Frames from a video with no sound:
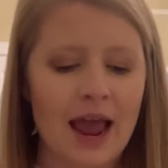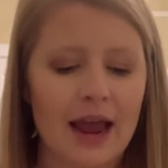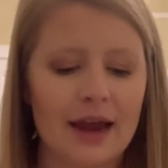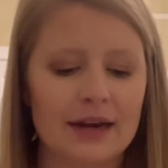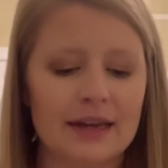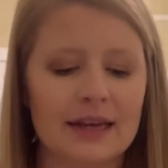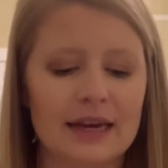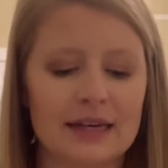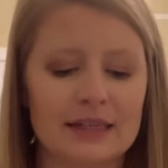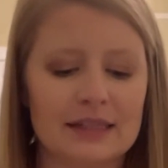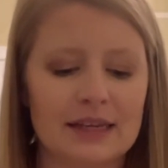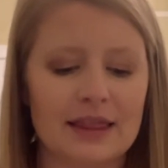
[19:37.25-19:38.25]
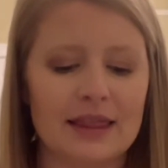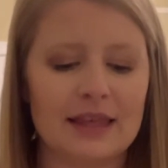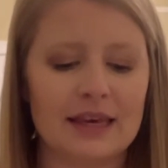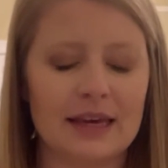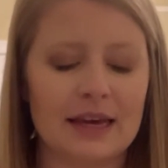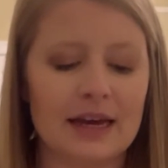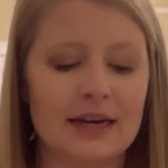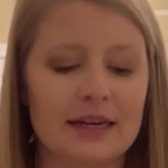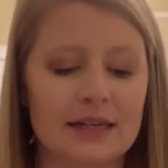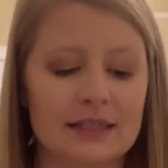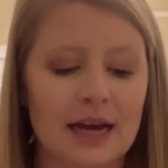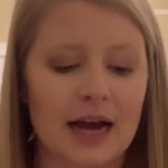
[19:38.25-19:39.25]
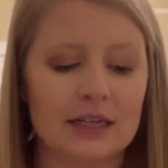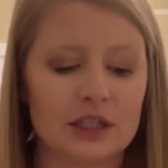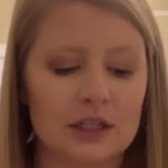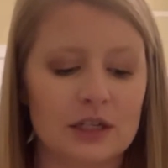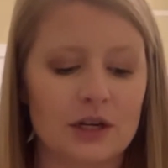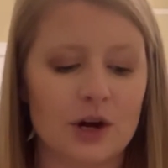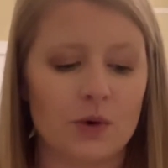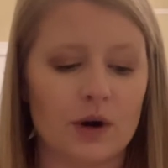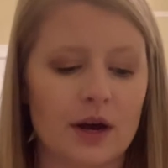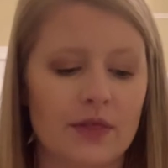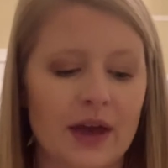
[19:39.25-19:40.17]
and get the Natasha Denona.